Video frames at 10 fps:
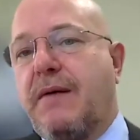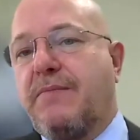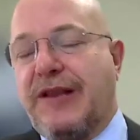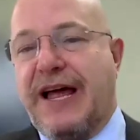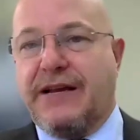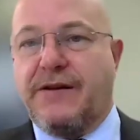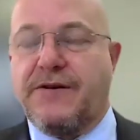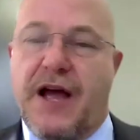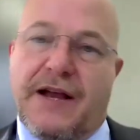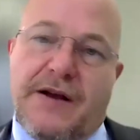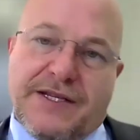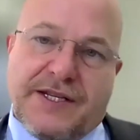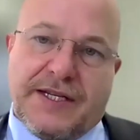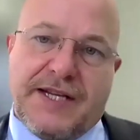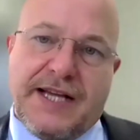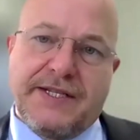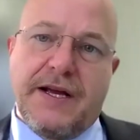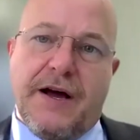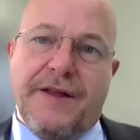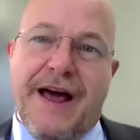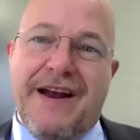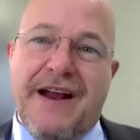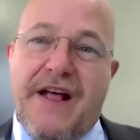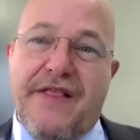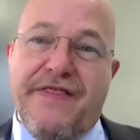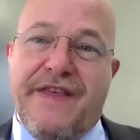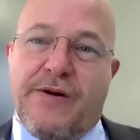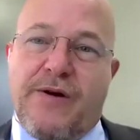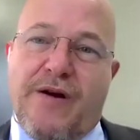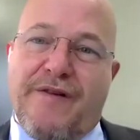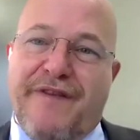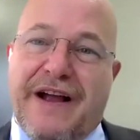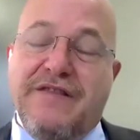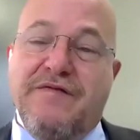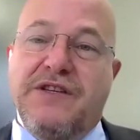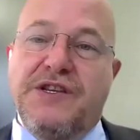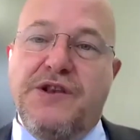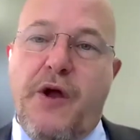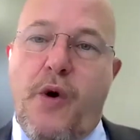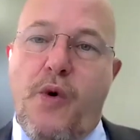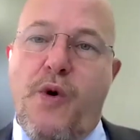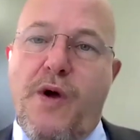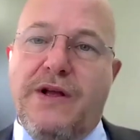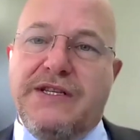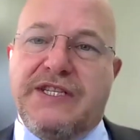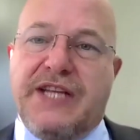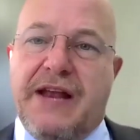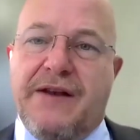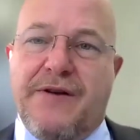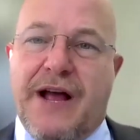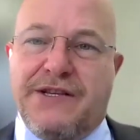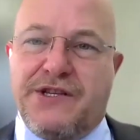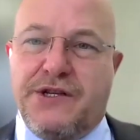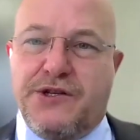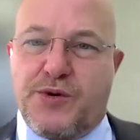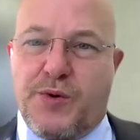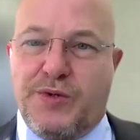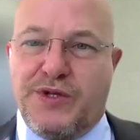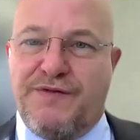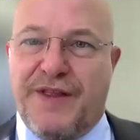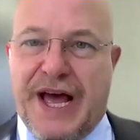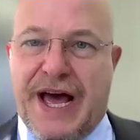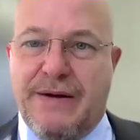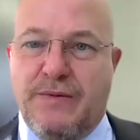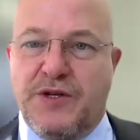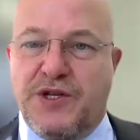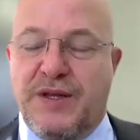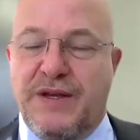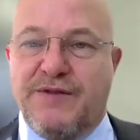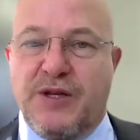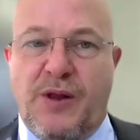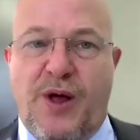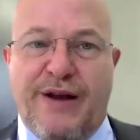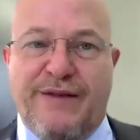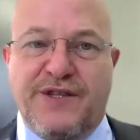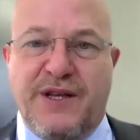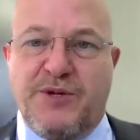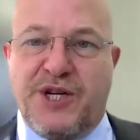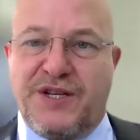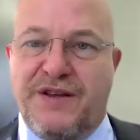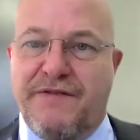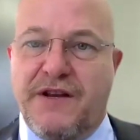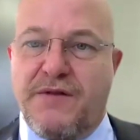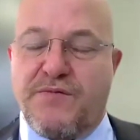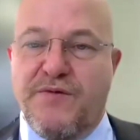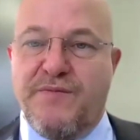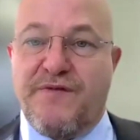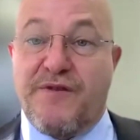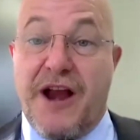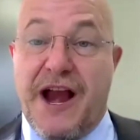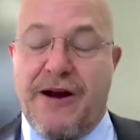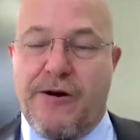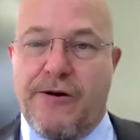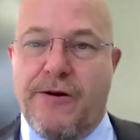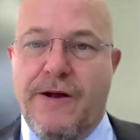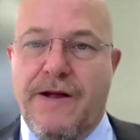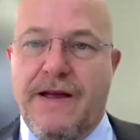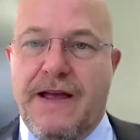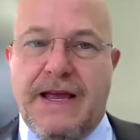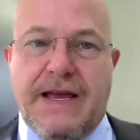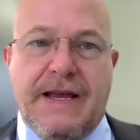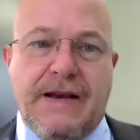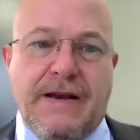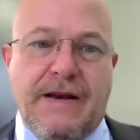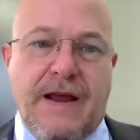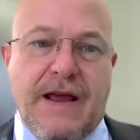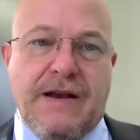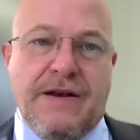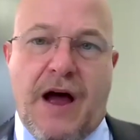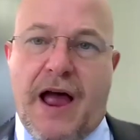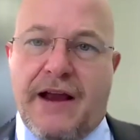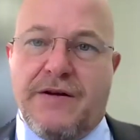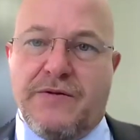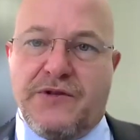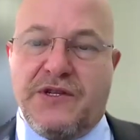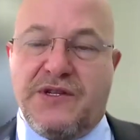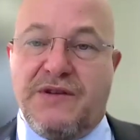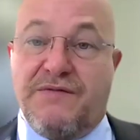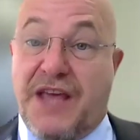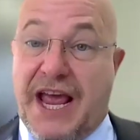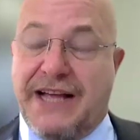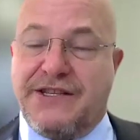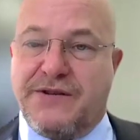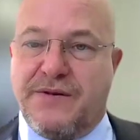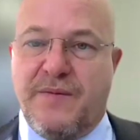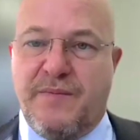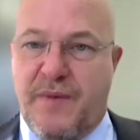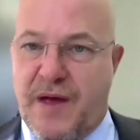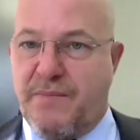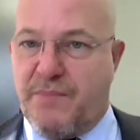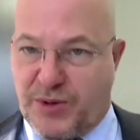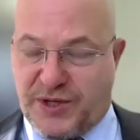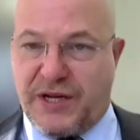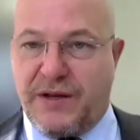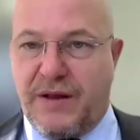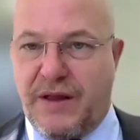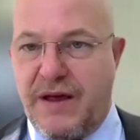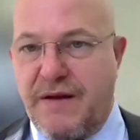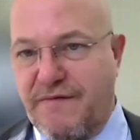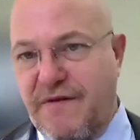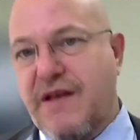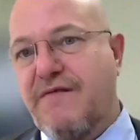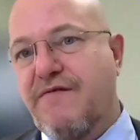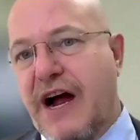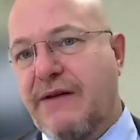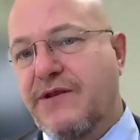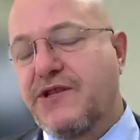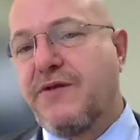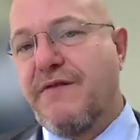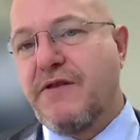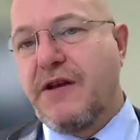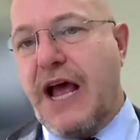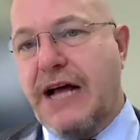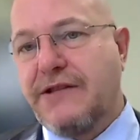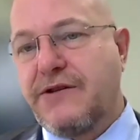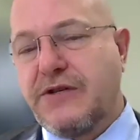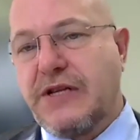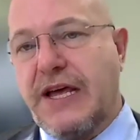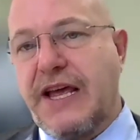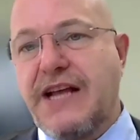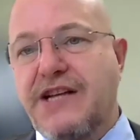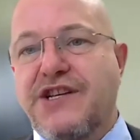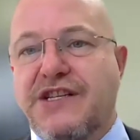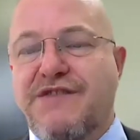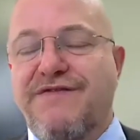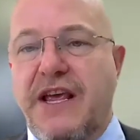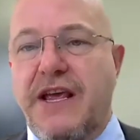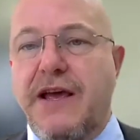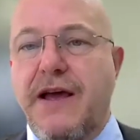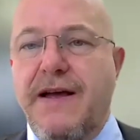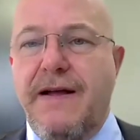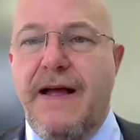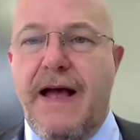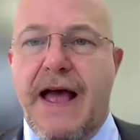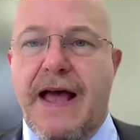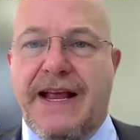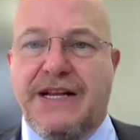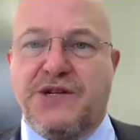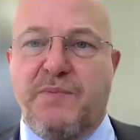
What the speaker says: molecular diagnostic testing on that, there are effectively no standardized controls for that, which leaves a lot of subjectivity and room for error in diagnosis of cancer, and particularly in virus-driven cancers like HSV and